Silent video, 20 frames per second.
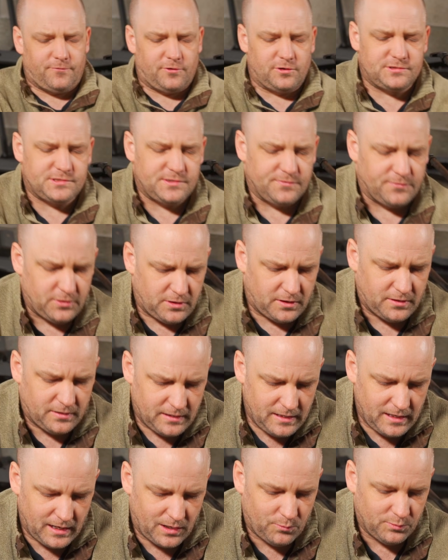First of
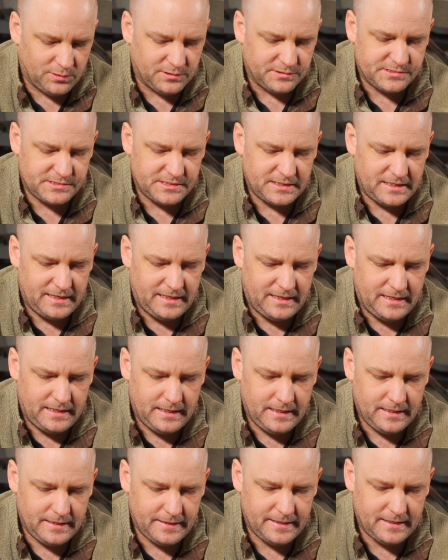all, I will
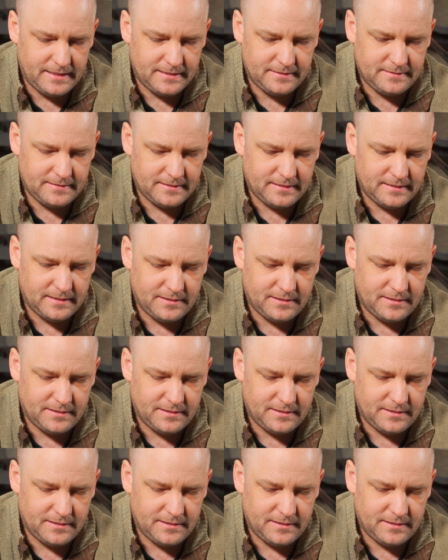say that